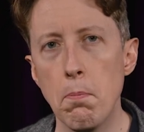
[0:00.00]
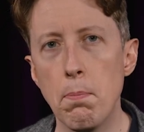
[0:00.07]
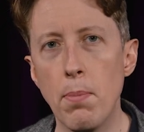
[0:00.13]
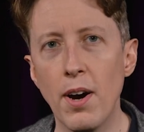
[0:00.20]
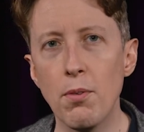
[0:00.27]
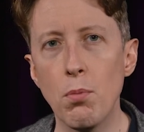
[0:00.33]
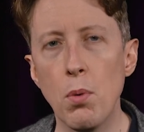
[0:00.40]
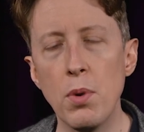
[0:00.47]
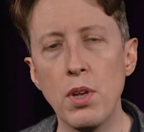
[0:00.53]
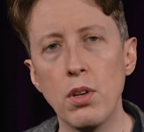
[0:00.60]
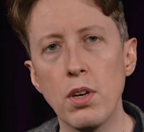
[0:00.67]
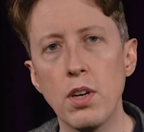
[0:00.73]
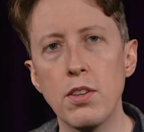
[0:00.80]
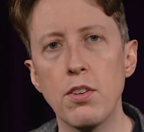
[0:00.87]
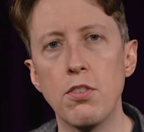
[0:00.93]
but when we
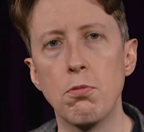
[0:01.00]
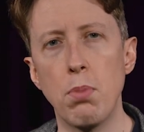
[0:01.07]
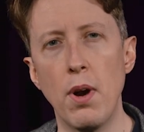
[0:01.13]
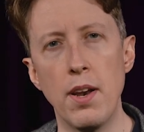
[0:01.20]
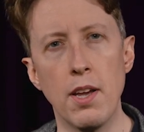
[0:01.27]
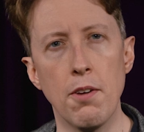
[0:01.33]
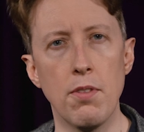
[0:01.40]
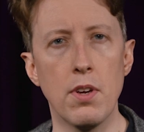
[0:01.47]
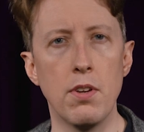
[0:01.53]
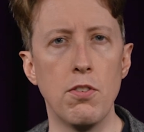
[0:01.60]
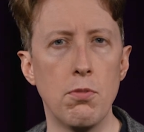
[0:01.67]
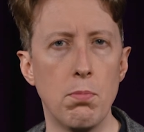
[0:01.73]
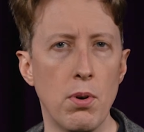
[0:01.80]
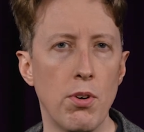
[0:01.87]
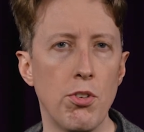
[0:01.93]
look at the spreading of the
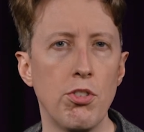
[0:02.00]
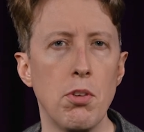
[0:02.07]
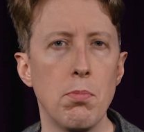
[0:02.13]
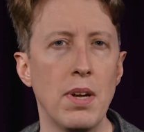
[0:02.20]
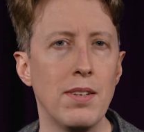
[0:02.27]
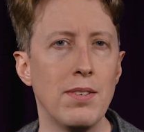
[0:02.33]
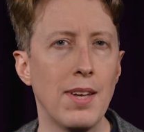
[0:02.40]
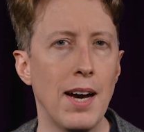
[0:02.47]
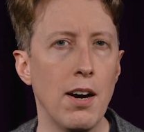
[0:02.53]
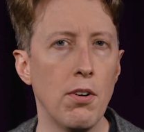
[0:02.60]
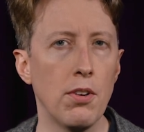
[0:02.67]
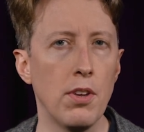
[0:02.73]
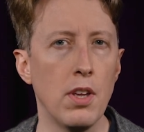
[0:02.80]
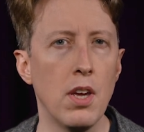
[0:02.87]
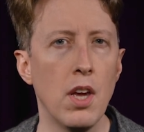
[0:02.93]
conspiracy
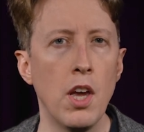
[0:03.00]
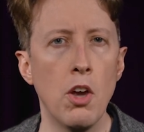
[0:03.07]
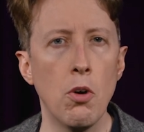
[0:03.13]
mentality,